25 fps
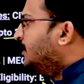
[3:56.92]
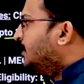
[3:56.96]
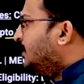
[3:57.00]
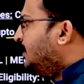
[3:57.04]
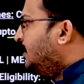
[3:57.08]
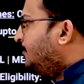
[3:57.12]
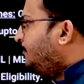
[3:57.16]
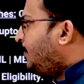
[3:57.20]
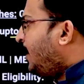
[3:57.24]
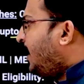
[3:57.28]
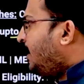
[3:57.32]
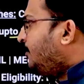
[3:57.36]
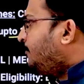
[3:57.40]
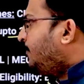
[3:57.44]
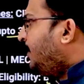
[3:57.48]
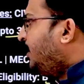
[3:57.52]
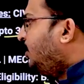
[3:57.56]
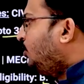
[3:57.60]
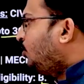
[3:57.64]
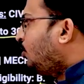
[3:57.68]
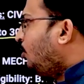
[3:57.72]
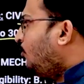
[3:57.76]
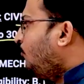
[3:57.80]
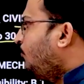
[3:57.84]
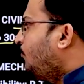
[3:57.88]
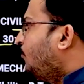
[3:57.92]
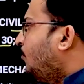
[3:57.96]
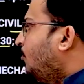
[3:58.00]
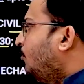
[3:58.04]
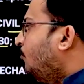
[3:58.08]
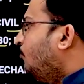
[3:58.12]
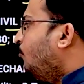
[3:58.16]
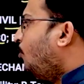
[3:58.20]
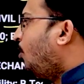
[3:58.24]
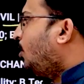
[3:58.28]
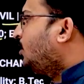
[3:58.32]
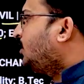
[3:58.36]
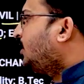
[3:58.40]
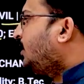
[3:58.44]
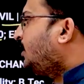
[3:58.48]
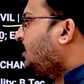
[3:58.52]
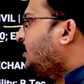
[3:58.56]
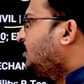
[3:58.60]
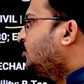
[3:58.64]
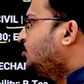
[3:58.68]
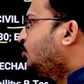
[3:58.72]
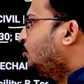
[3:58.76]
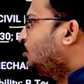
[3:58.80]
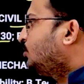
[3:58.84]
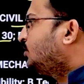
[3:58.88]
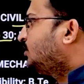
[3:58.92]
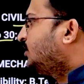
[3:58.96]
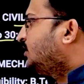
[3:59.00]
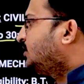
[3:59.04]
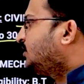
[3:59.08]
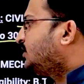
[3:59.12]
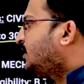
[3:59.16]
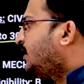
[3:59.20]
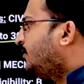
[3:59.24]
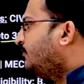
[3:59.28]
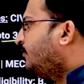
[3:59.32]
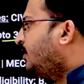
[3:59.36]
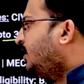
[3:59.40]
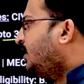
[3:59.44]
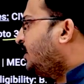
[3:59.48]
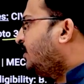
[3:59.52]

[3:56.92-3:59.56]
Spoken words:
Department of Water Resources, River